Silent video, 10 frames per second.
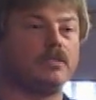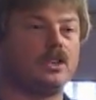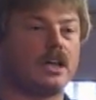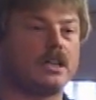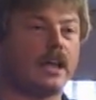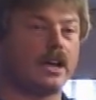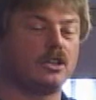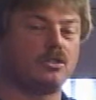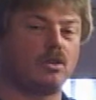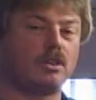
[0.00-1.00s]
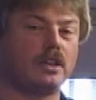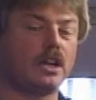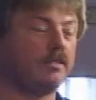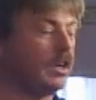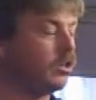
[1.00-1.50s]
You can take control of the
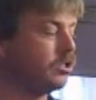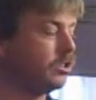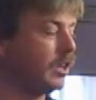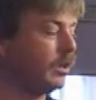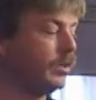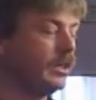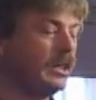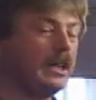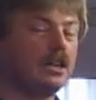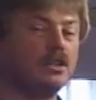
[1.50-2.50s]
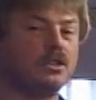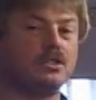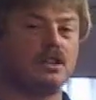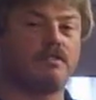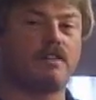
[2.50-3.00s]
elevator just like we did here
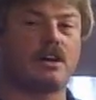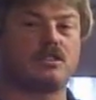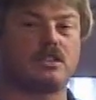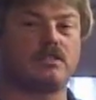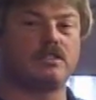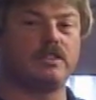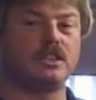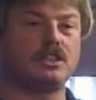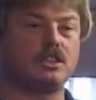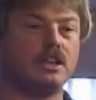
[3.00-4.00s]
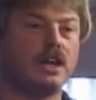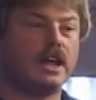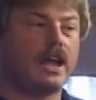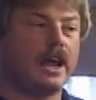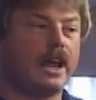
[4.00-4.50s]
using the fire service feature,
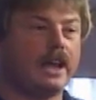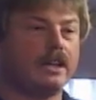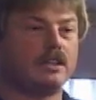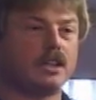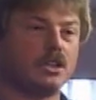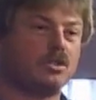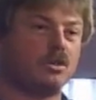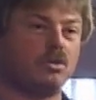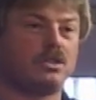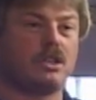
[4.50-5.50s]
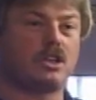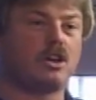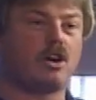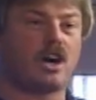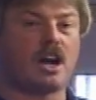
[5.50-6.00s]
and the controls in the
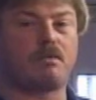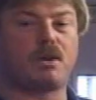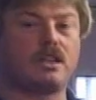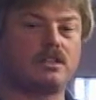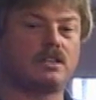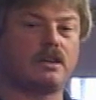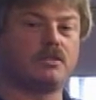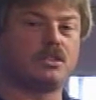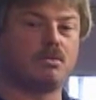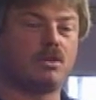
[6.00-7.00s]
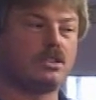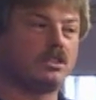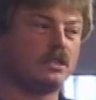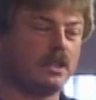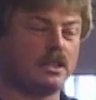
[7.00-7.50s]
car operate the same as the
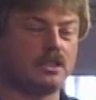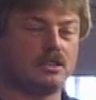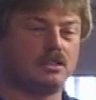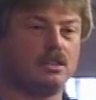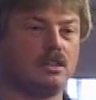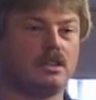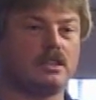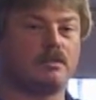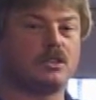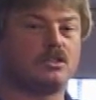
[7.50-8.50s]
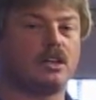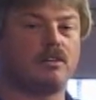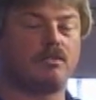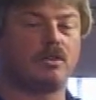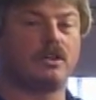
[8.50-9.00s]
ones as I just
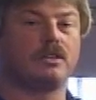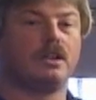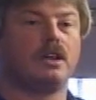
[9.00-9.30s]
demonstrated for you.